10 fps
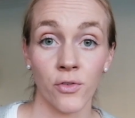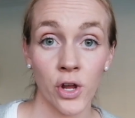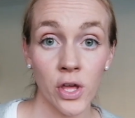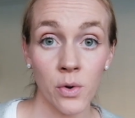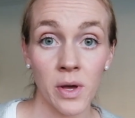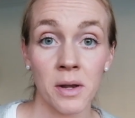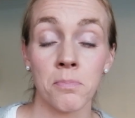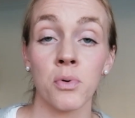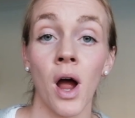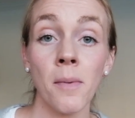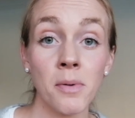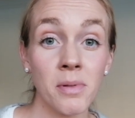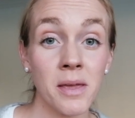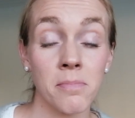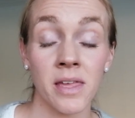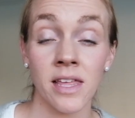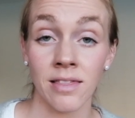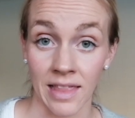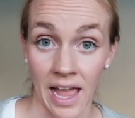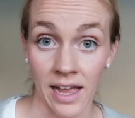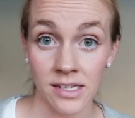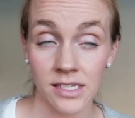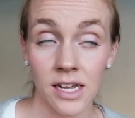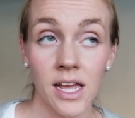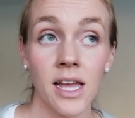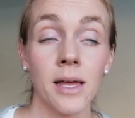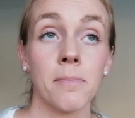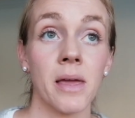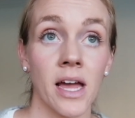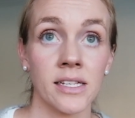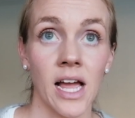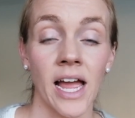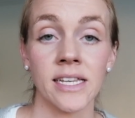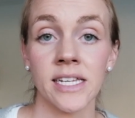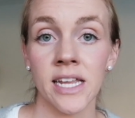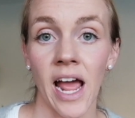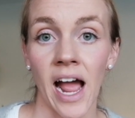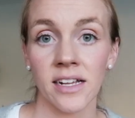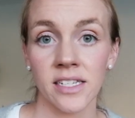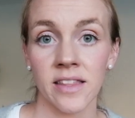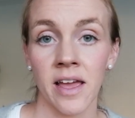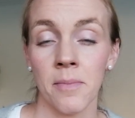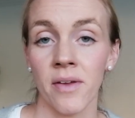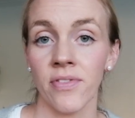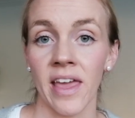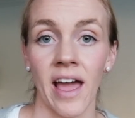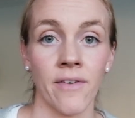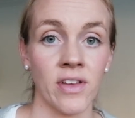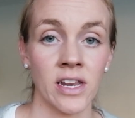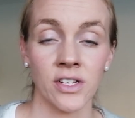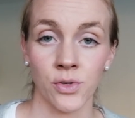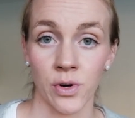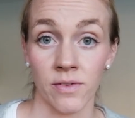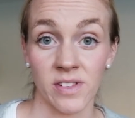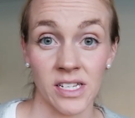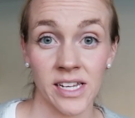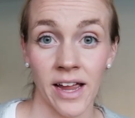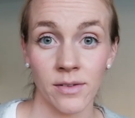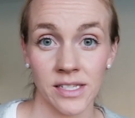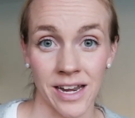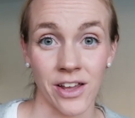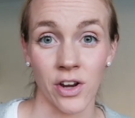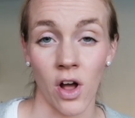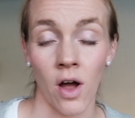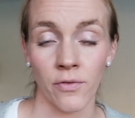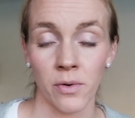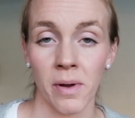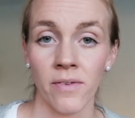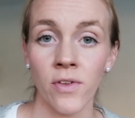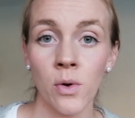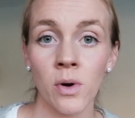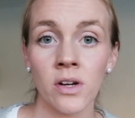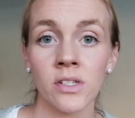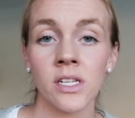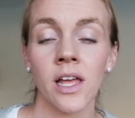for you, it'd probably be less, because I did ask them if they have any sort of discounts that I could offer my viewers,